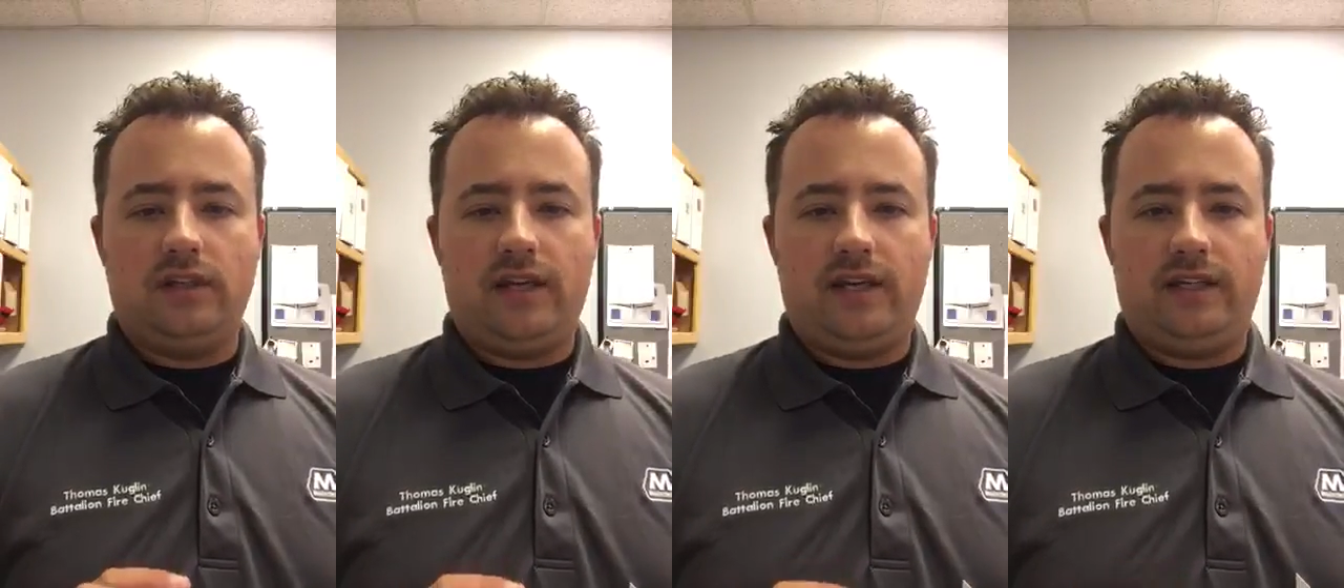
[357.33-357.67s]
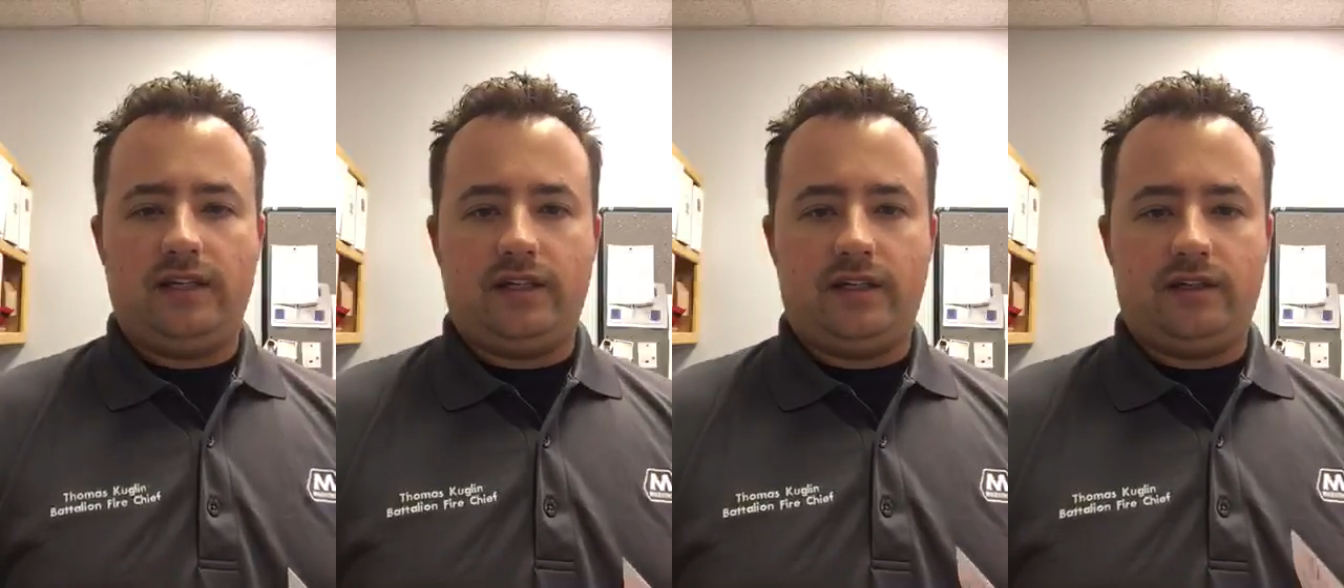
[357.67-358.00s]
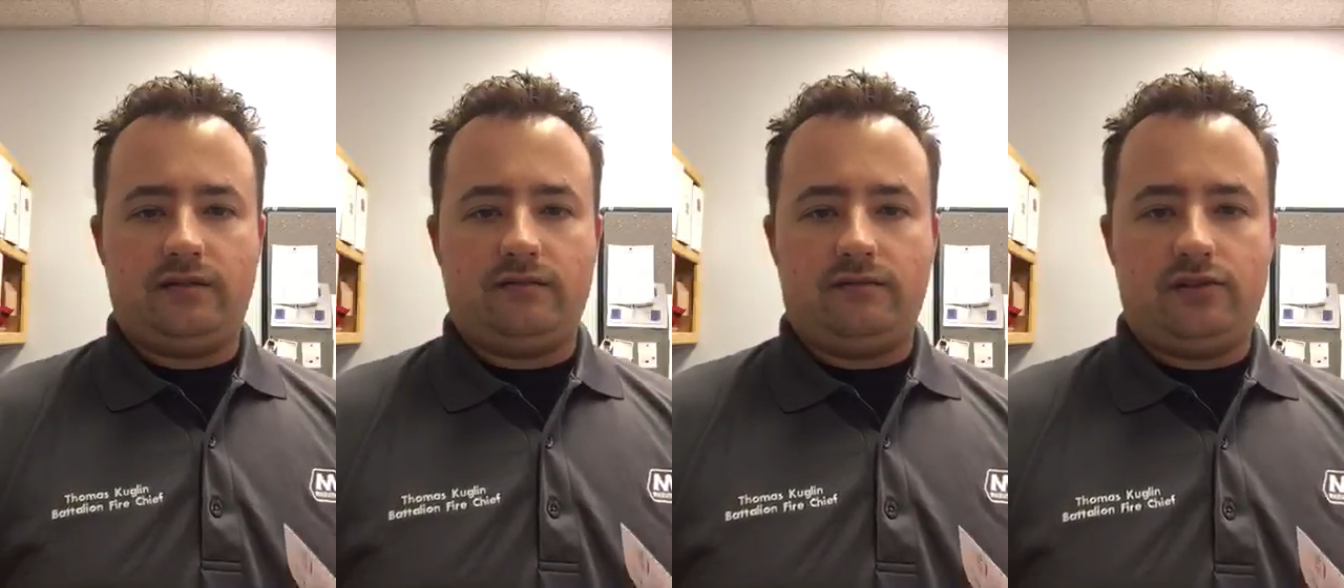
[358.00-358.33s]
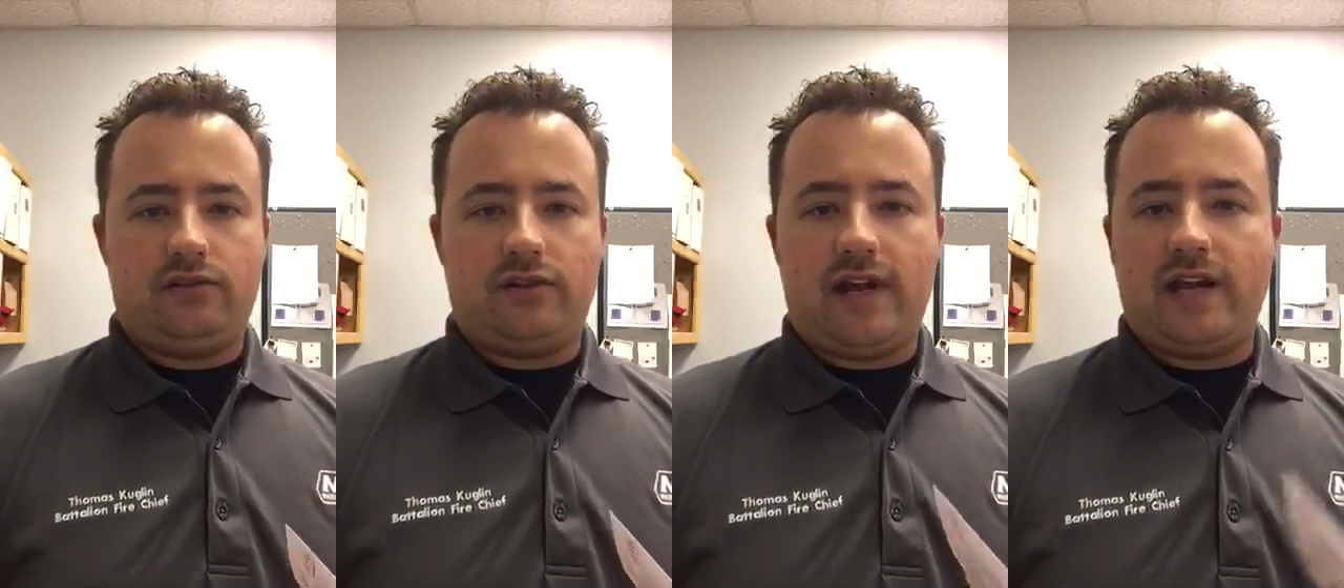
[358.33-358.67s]
a
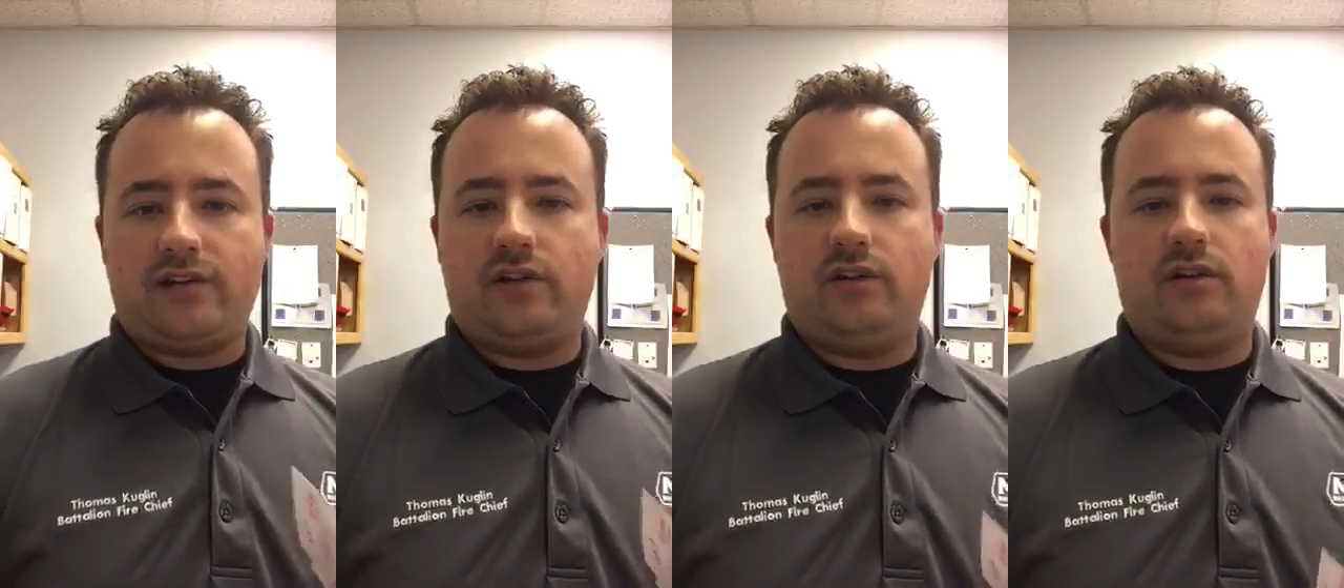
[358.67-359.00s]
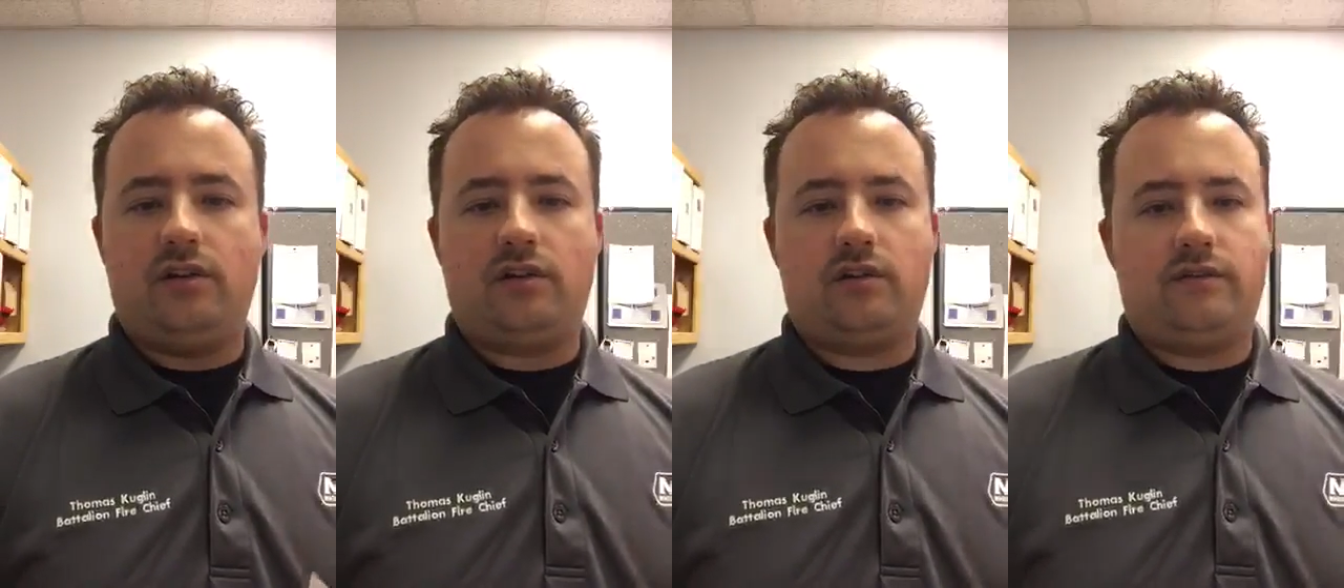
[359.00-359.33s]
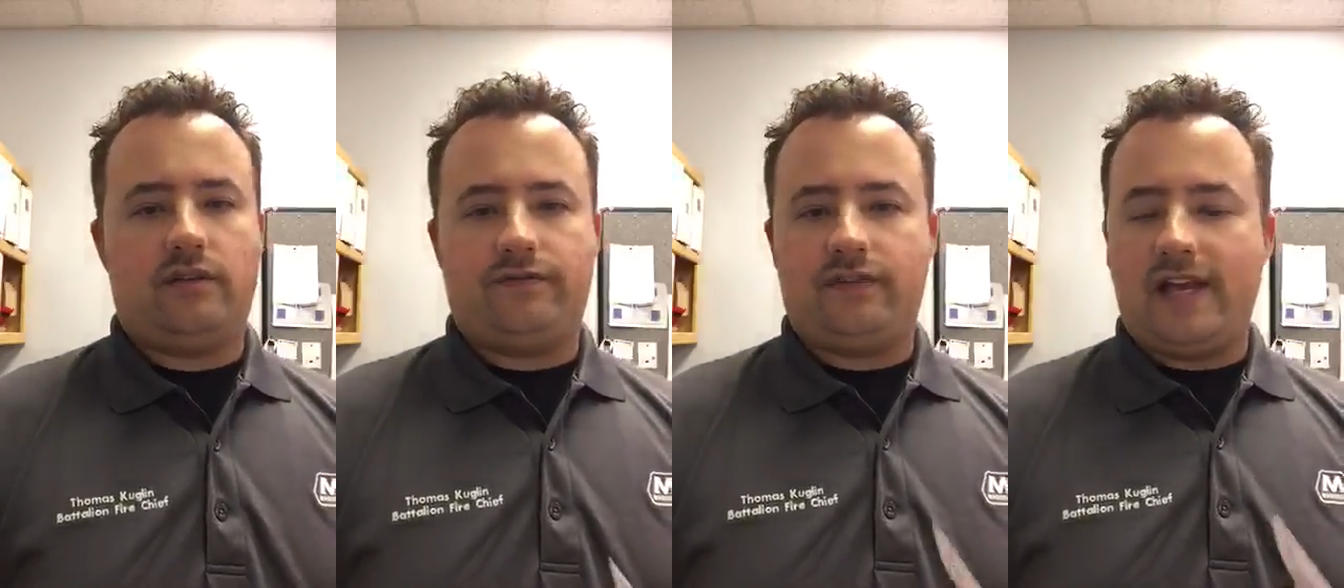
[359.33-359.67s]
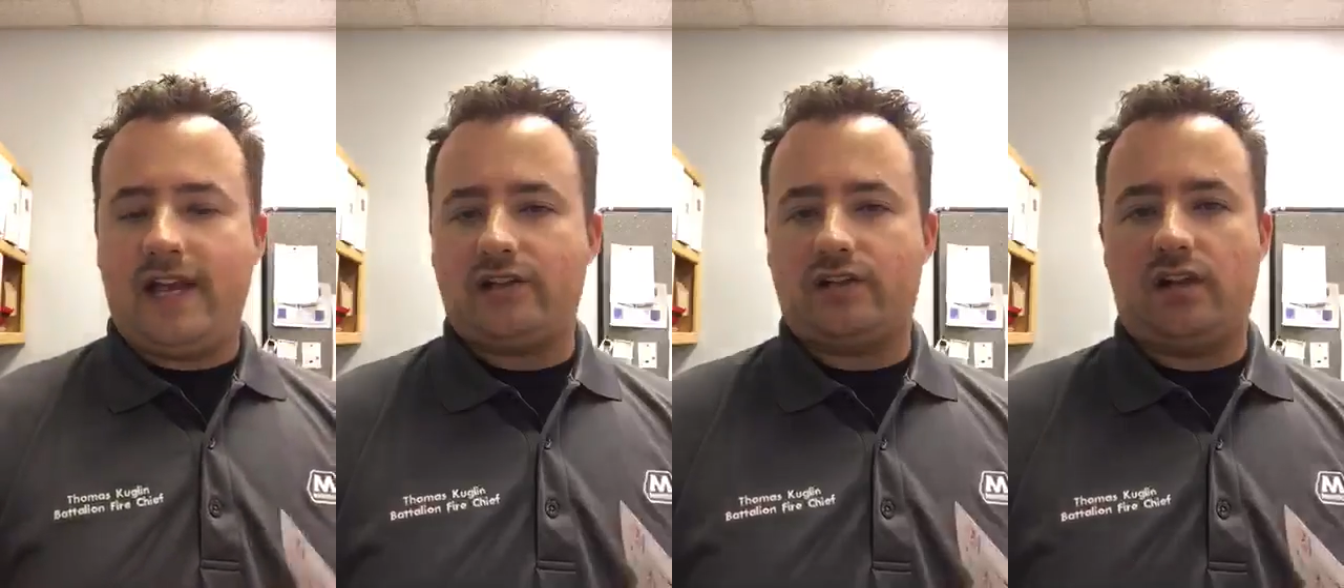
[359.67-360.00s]
trash hook, a
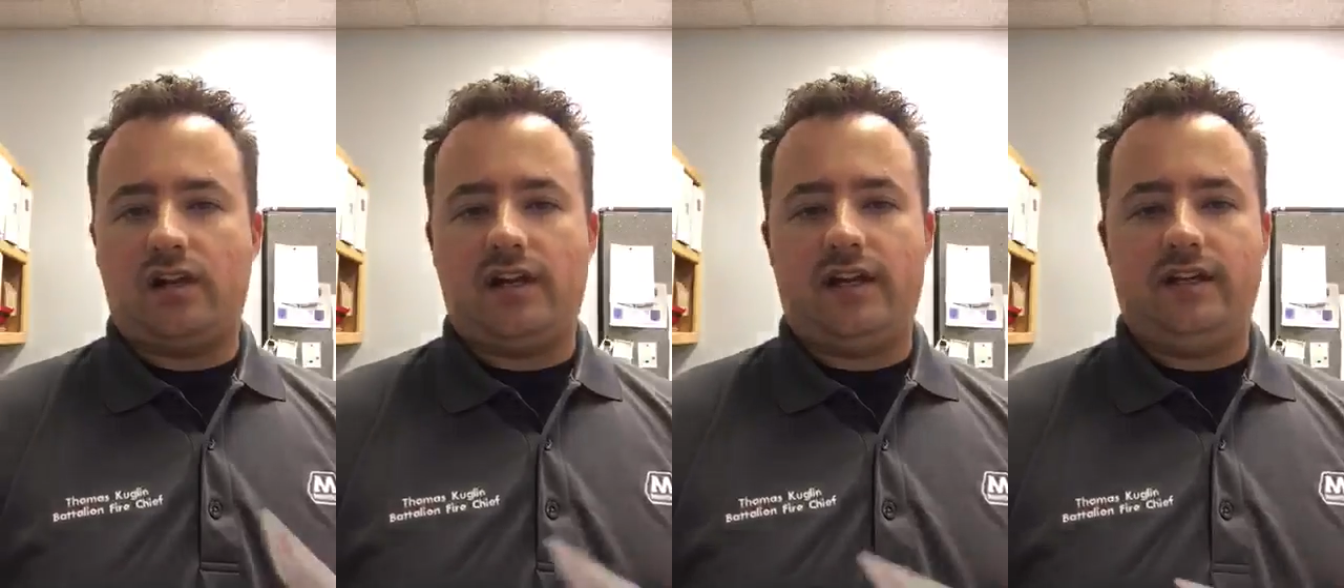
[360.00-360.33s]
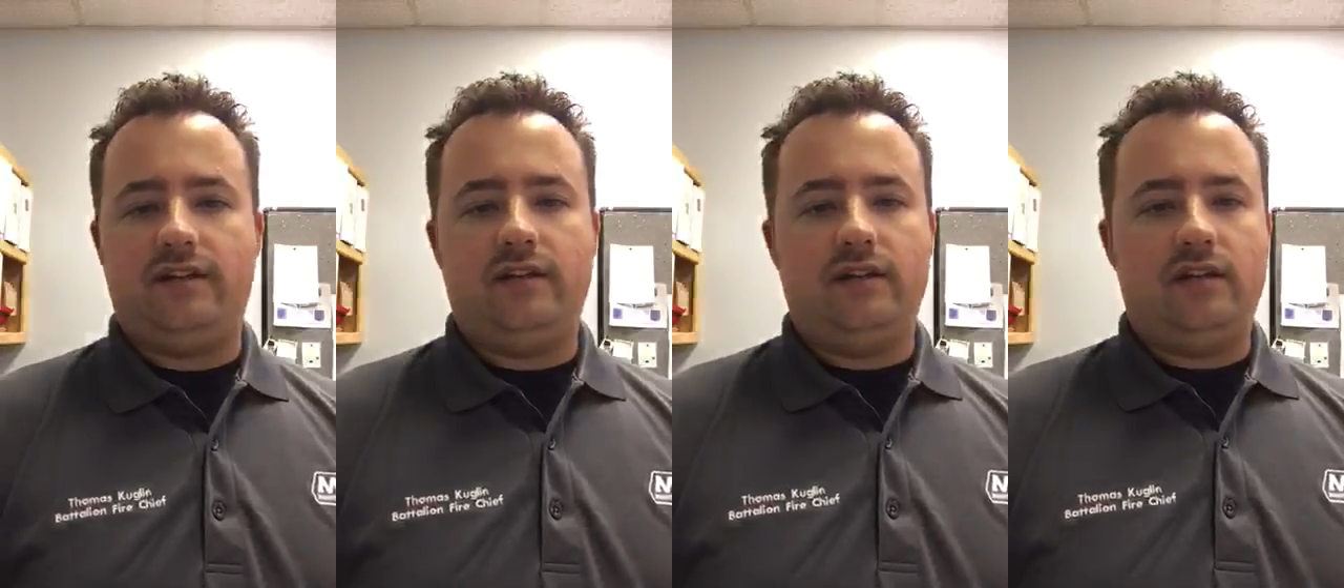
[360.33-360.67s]
flashlight,